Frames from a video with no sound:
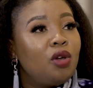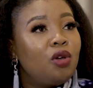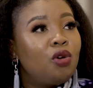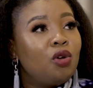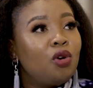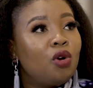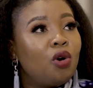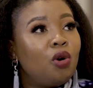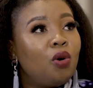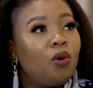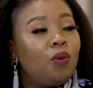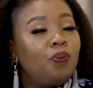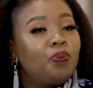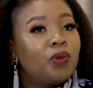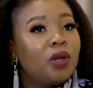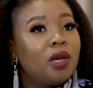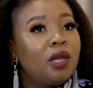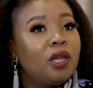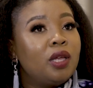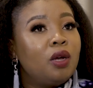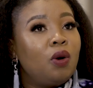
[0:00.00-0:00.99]

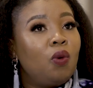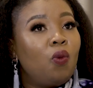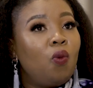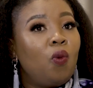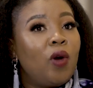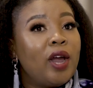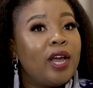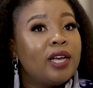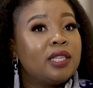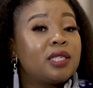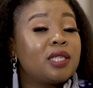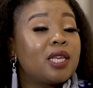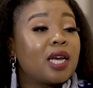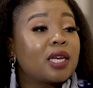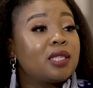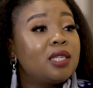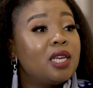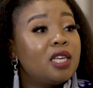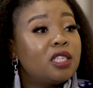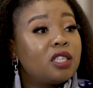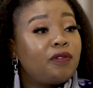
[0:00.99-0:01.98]
where it's
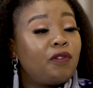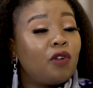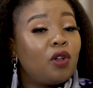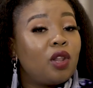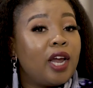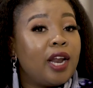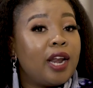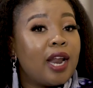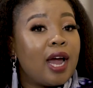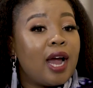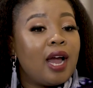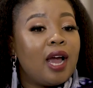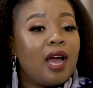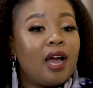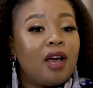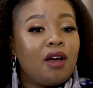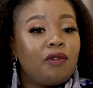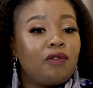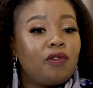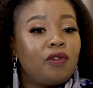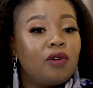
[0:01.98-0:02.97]
successful and I
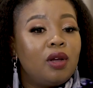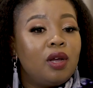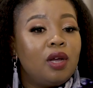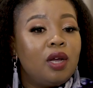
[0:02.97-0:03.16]
have